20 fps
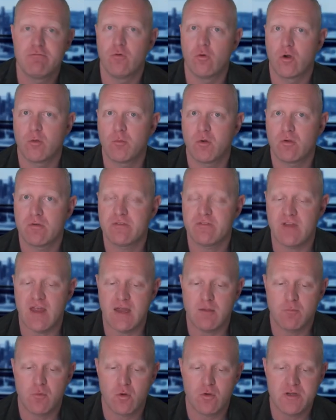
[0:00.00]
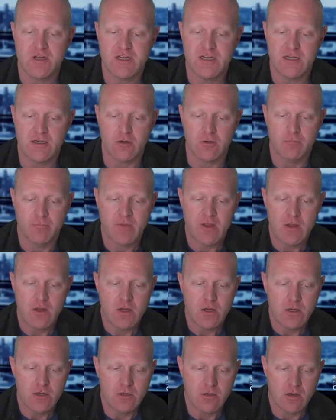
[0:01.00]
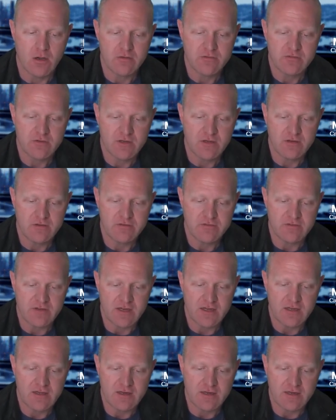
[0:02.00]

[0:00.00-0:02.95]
4% per year. You're also going to see an